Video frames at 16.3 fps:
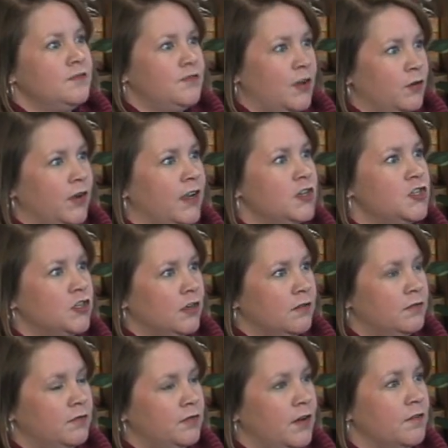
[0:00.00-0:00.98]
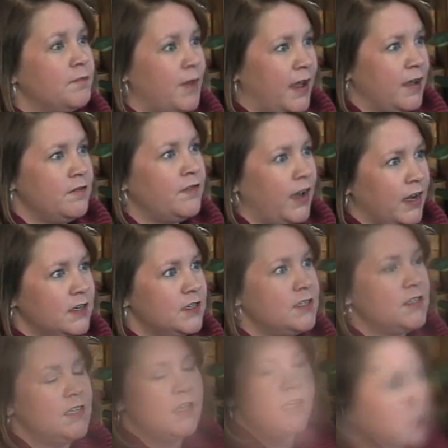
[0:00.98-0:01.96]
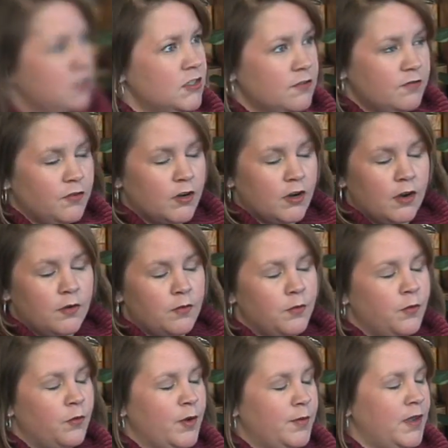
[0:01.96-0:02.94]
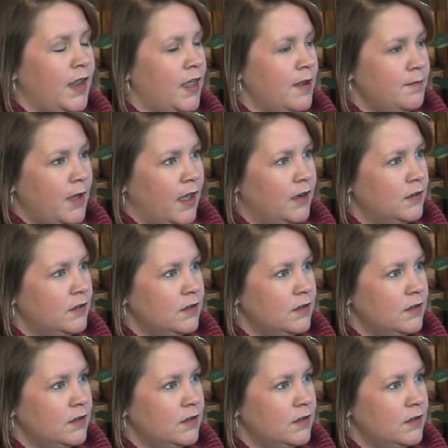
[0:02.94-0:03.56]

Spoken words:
foundation of my fight. This is for women and men.